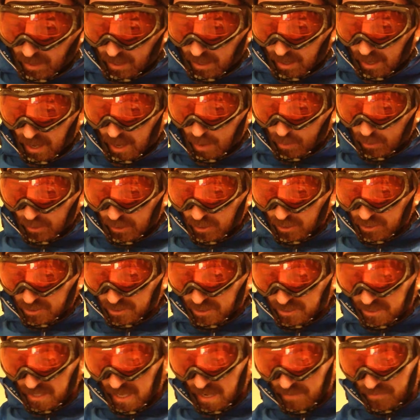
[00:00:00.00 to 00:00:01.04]
how close
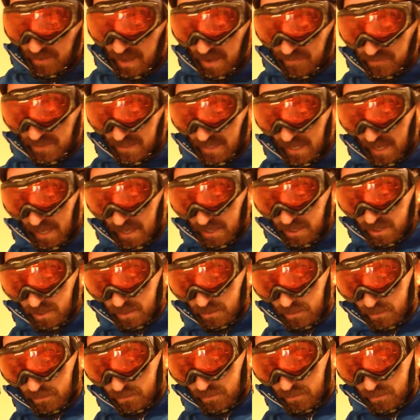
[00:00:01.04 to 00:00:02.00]
does the alpha have to get